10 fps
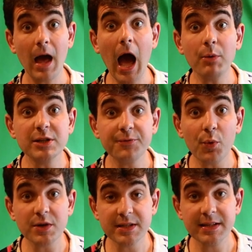I was
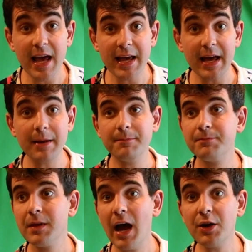forced to take it.
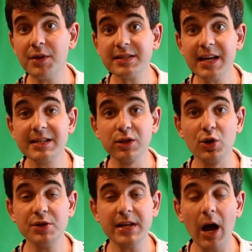I know they say it's
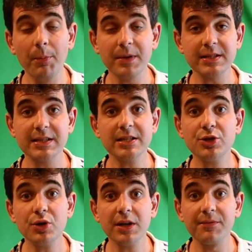learned helplessness,
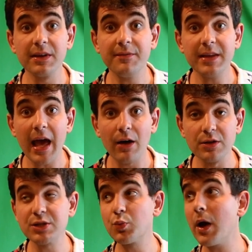you could have lived
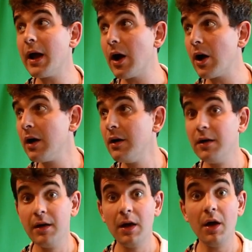elsewhere.
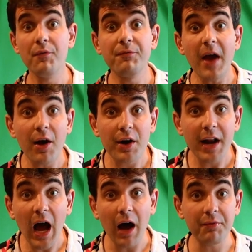Fair
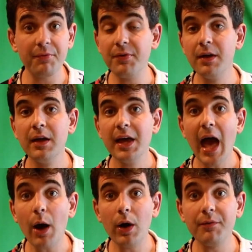enough.
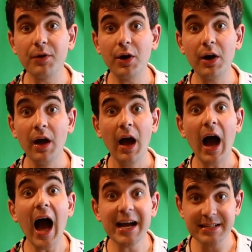However,
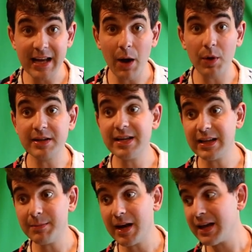I did not want to
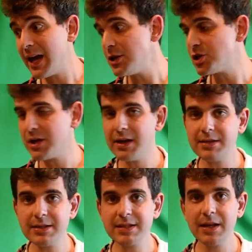take the
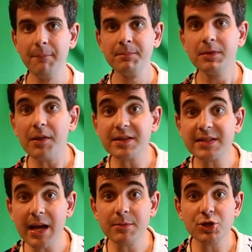medications. Now, the
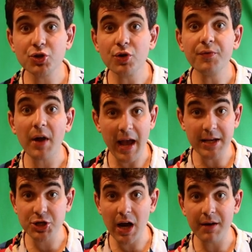same is true for
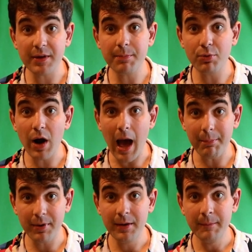HIV PrEP.